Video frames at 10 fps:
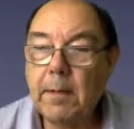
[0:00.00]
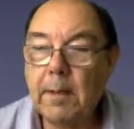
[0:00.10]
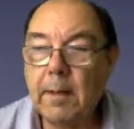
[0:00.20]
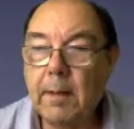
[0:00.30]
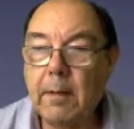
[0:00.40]

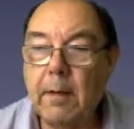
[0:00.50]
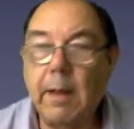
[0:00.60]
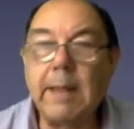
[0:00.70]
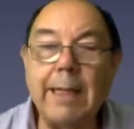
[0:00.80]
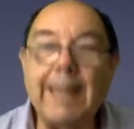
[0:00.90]
a
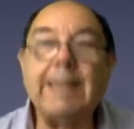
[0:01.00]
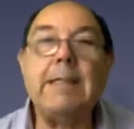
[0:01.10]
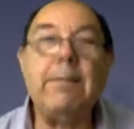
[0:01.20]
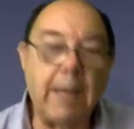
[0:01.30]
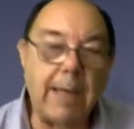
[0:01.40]

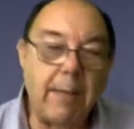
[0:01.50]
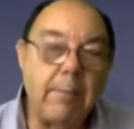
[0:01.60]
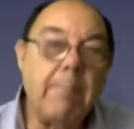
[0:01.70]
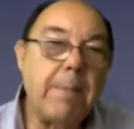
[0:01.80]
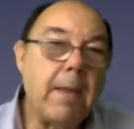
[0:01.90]
collective
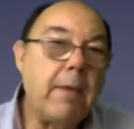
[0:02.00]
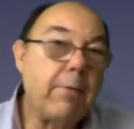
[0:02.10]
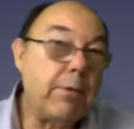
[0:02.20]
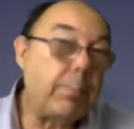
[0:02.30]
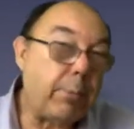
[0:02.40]
name
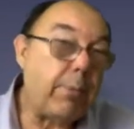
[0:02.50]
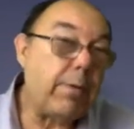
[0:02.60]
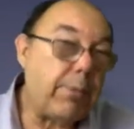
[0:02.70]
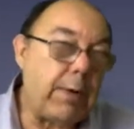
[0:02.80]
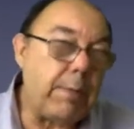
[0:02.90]
for the
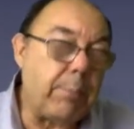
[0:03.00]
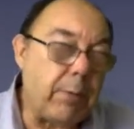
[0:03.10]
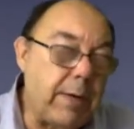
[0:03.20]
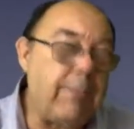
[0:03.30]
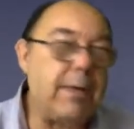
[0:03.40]
three
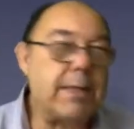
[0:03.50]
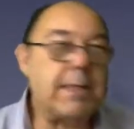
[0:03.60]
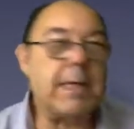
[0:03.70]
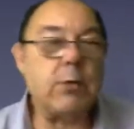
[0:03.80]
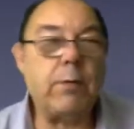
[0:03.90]
previous
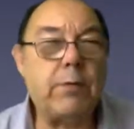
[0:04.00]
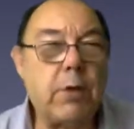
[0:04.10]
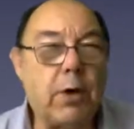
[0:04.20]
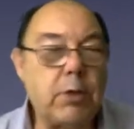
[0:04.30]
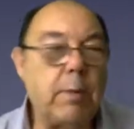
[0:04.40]
things we've
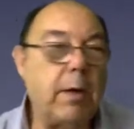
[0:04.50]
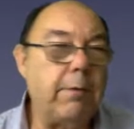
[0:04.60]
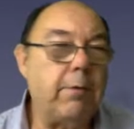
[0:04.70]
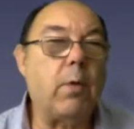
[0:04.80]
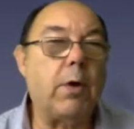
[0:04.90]
talked about,
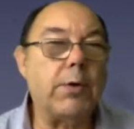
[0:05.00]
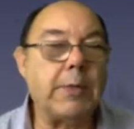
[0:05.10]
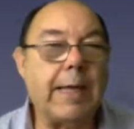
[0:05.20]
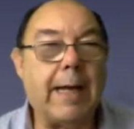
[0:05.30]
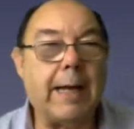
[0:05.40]
for water
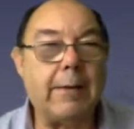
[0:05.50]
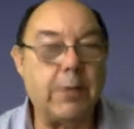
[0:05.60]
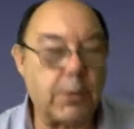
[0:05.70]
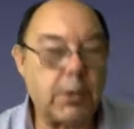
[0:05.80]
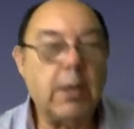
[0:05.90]

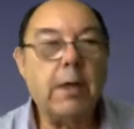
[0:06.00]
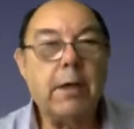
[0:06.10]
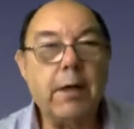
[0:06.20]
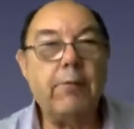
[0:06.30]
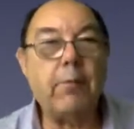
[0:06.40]
hardness
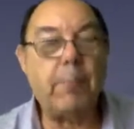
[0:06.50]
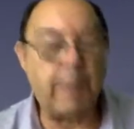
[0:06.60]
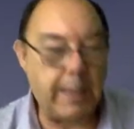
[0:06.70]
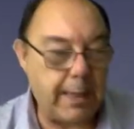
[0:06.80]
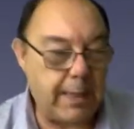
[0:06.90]
and for
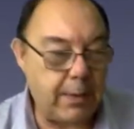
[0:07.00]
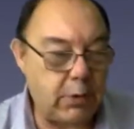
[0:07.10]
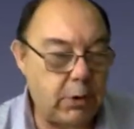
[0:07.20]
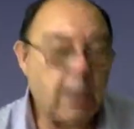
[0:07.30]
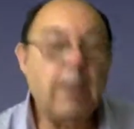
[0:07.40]

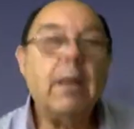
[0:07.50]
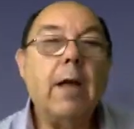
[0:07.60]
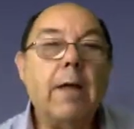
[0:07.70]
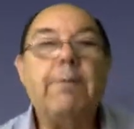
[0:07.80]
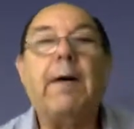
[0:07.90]
pH
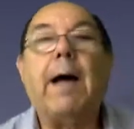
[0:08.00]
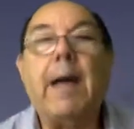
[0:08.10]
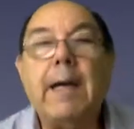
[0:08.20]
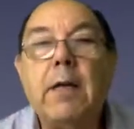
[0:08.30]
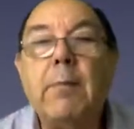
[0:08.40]
and for
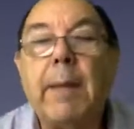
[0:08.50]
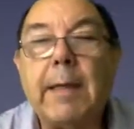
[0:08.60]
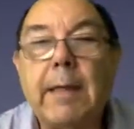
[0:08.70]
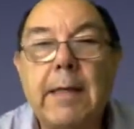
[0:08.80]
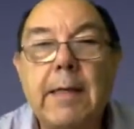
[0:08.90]
iron and
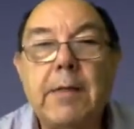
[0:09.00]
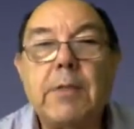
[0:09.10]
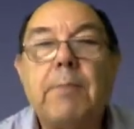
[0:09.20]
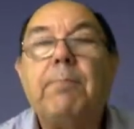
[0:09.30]
manganese.